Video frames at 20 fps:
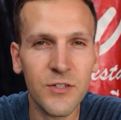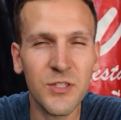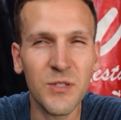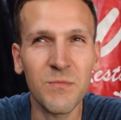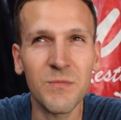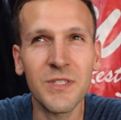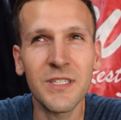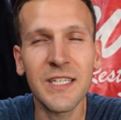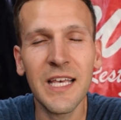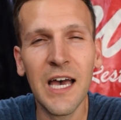
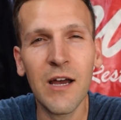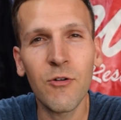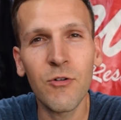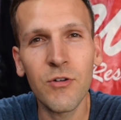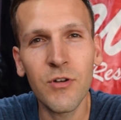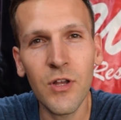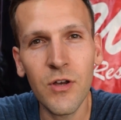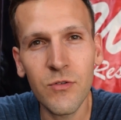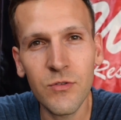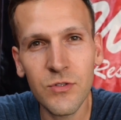some sour
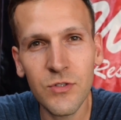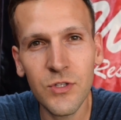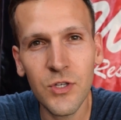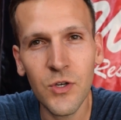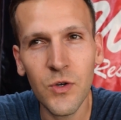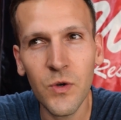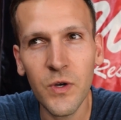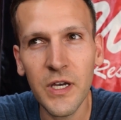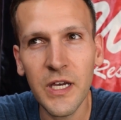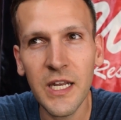notes
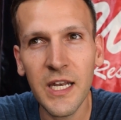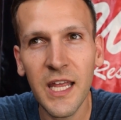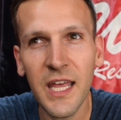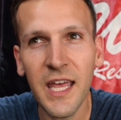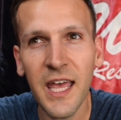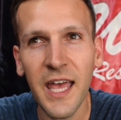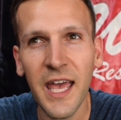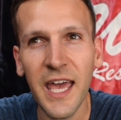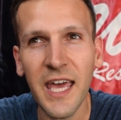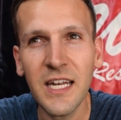to it,
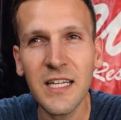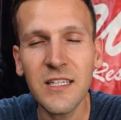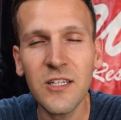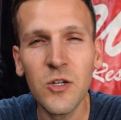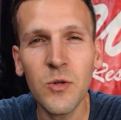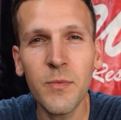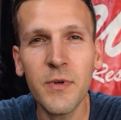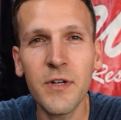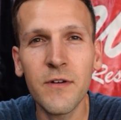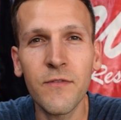and a
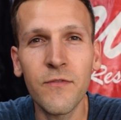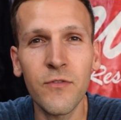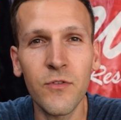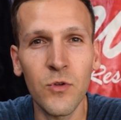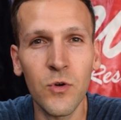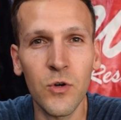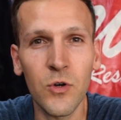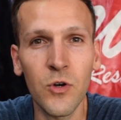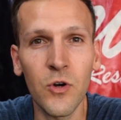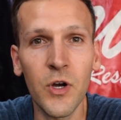little bit of
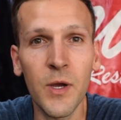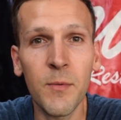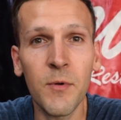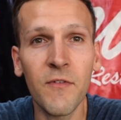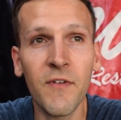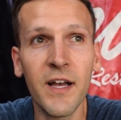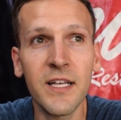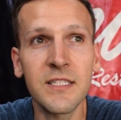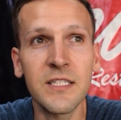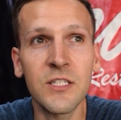floral. It
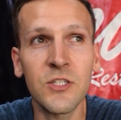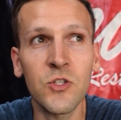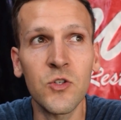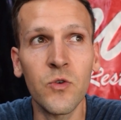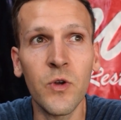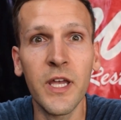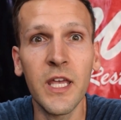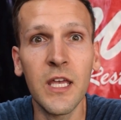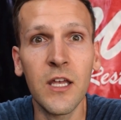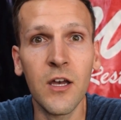provides this
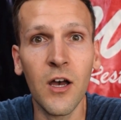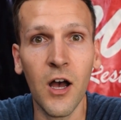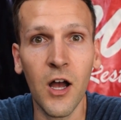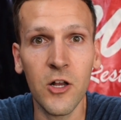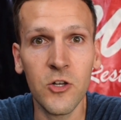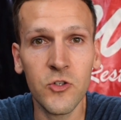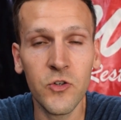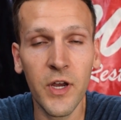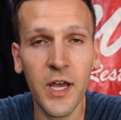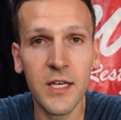great
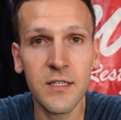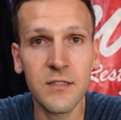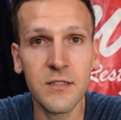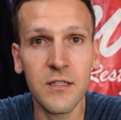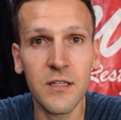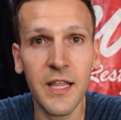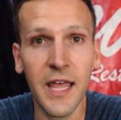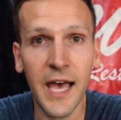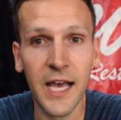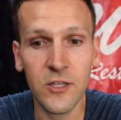contrast
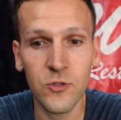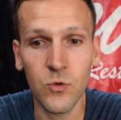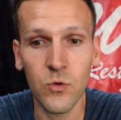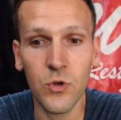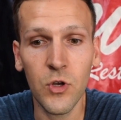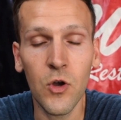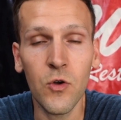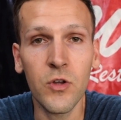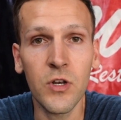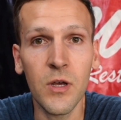to the actual
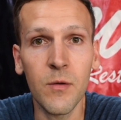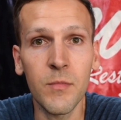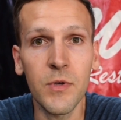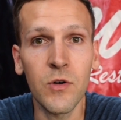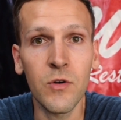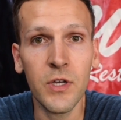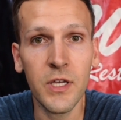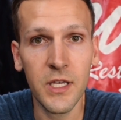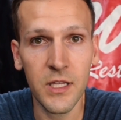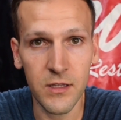coconut
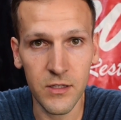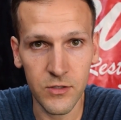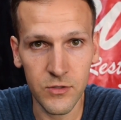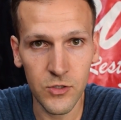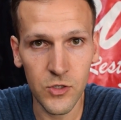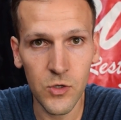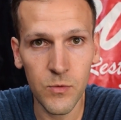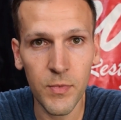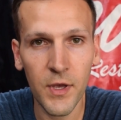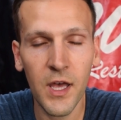milk in the
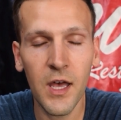soup,